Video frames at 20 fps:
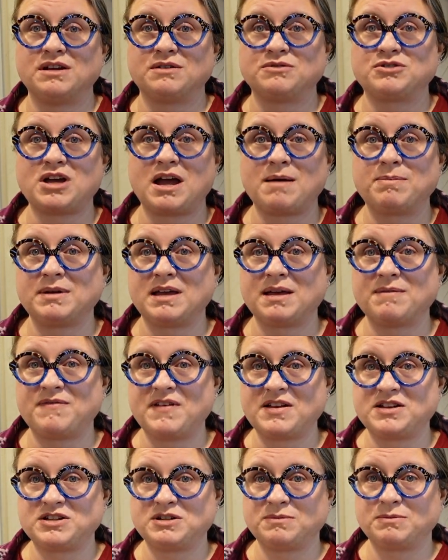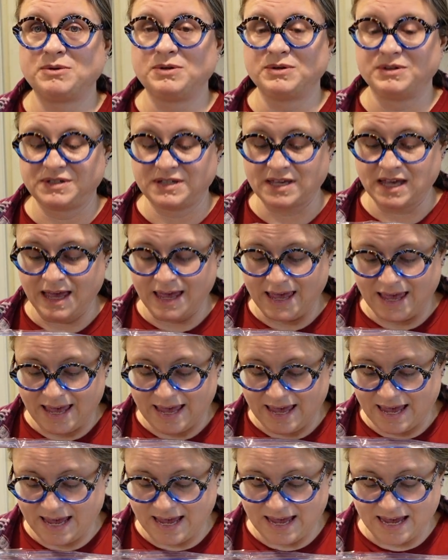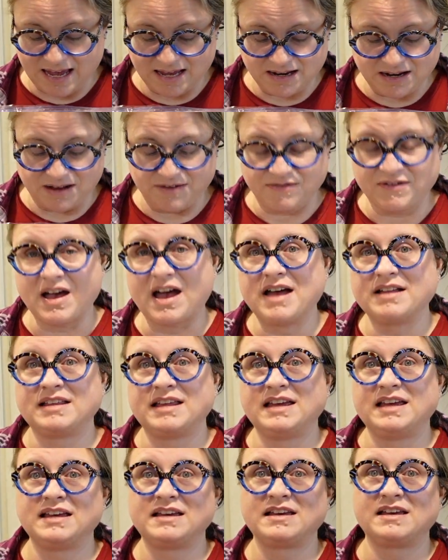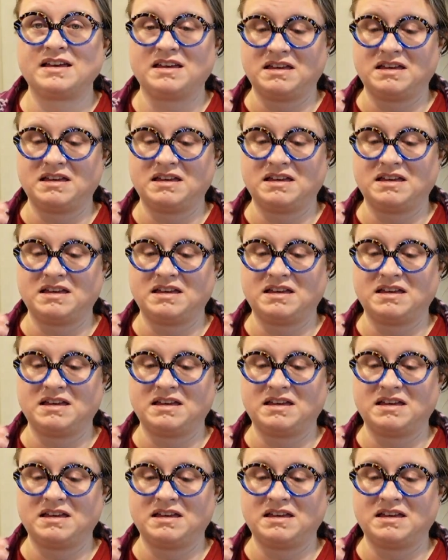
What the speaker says: chopping up vegetables and I've got like,